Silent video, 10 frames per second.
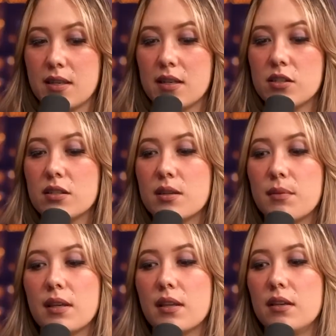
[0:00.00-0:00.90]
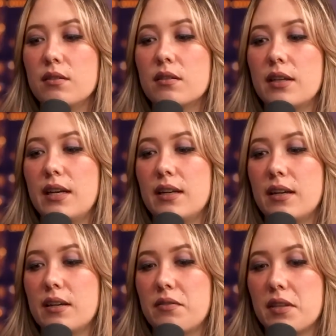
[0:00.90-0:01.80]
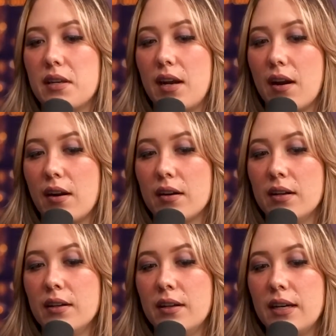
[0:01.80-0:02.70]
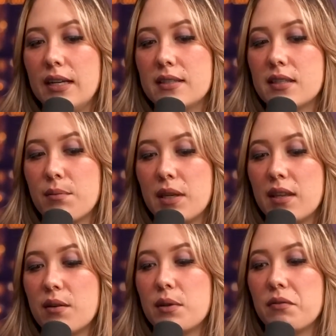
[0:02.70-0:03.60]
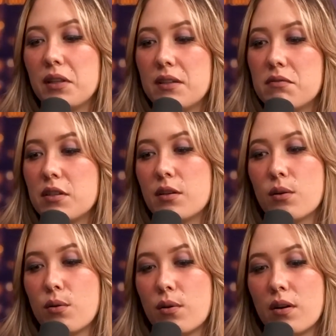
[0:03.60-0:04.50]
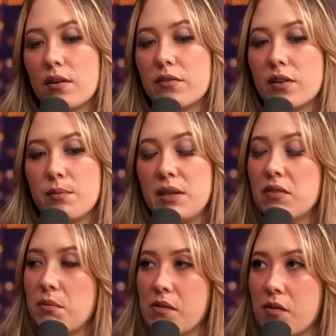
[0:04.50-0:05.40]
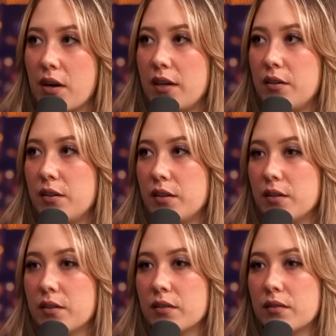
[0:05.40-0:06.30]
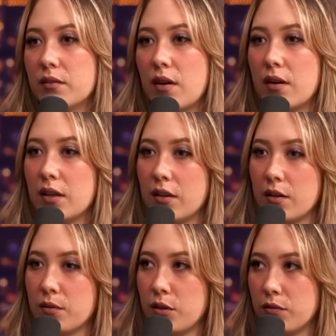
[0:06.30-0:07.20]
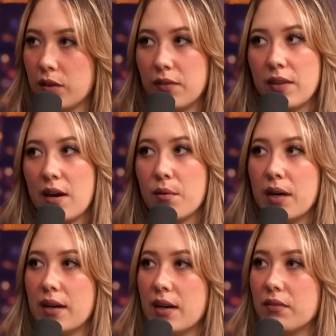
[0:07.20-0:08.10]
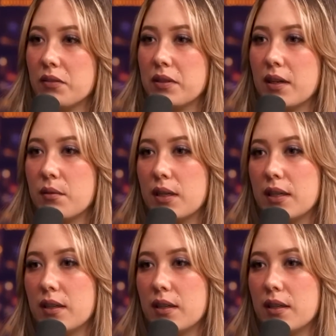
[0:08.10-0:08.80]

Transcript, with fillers: It's not just something that you created out of thin air. It's something that we've lived to the core from even before I knew you. You know, you've lived that way and I've lived that way.